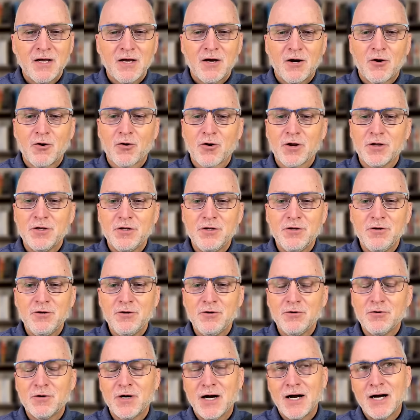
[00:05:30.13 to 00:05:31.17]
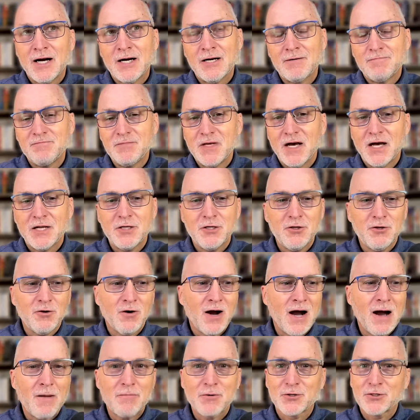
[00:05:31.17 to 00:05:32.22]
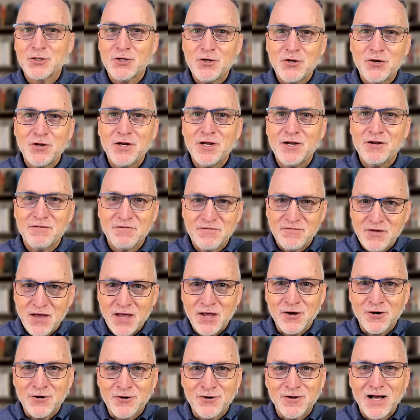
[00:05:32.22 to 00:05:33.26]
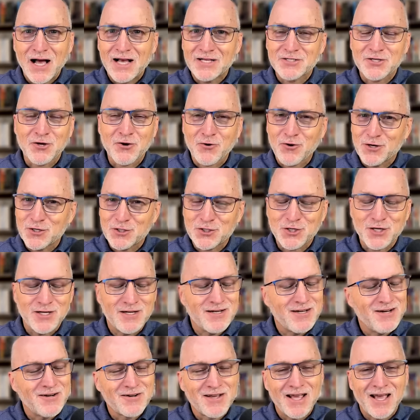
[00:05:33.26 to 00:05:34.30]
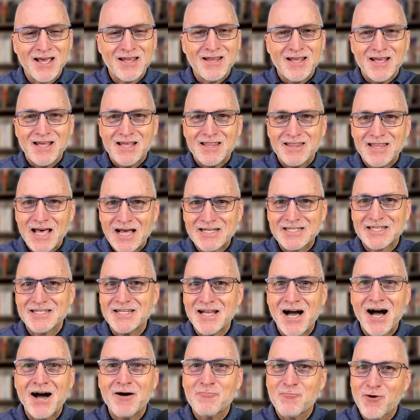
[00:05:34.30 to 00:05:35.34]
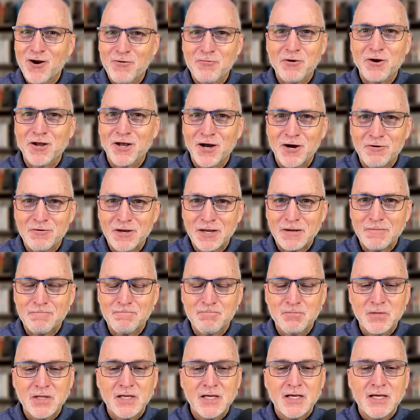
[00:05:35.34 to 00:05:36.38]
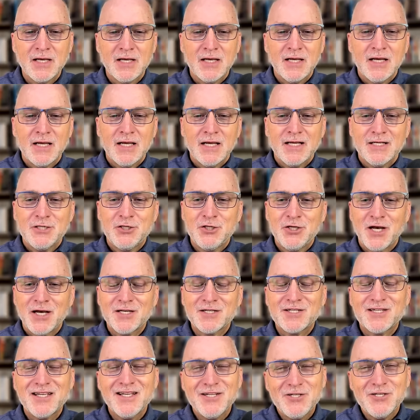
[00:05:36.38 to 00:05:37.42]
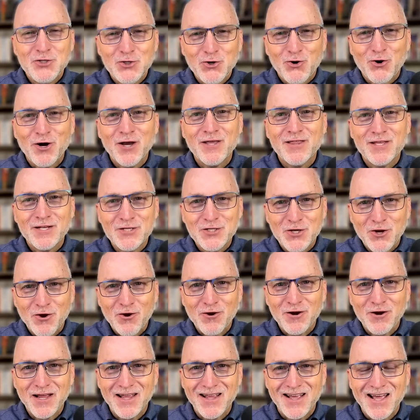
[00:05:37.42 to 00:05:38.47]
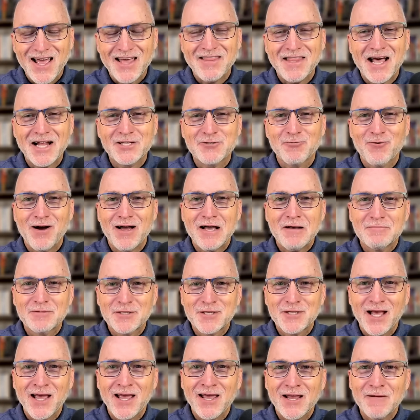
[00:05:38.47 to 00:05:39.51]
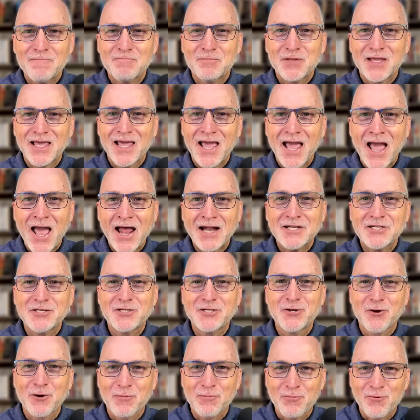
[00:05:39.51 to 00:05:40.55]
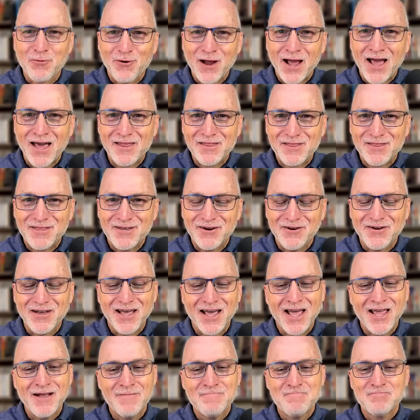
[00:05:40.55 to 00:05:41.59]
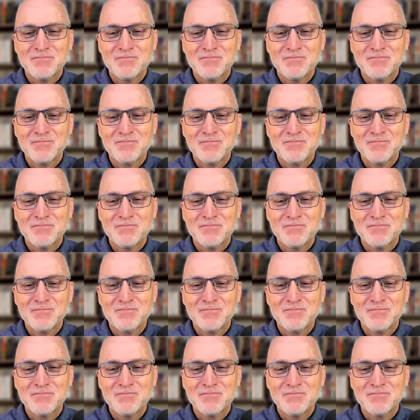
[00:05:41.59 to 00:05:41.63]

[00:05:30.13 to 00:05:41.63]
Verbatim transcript: or a new opportunity to fail as a Christian, okay? That's not where we're going. Just enjoy the journey. And that's why I'm saying catch your breath, okay?